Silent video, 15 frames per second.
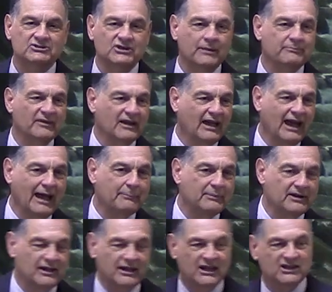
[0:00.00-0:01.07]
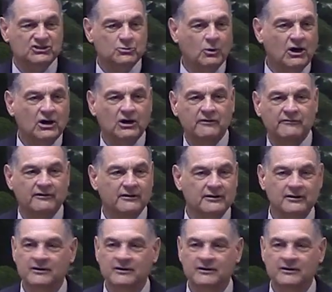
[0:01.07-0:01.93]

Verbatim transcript: something happened and I swerved